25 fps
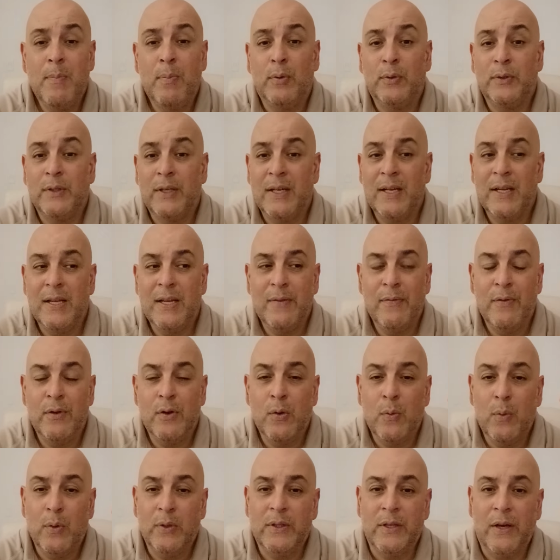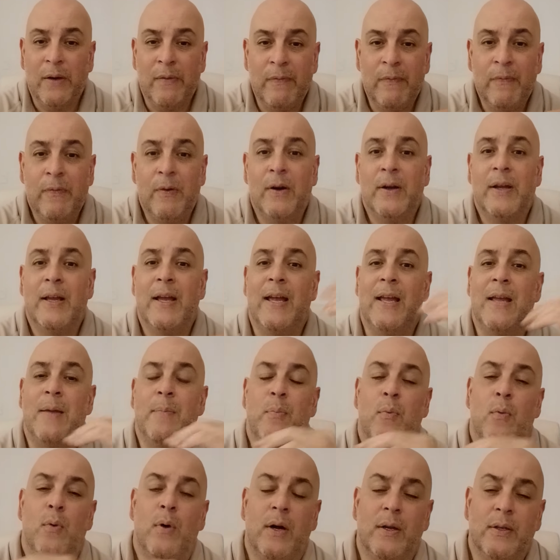didn't even know what the fuck
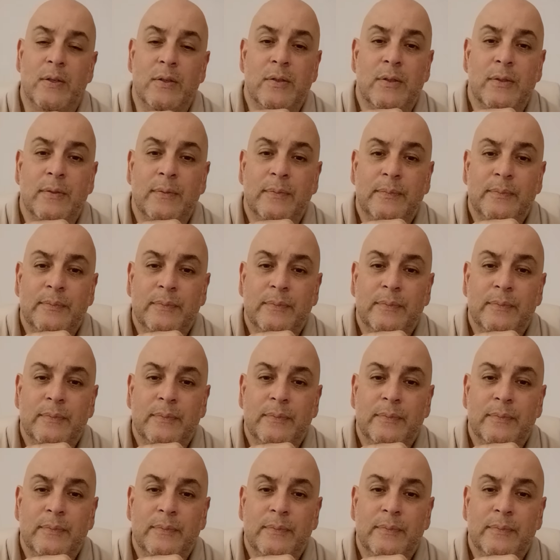ape was?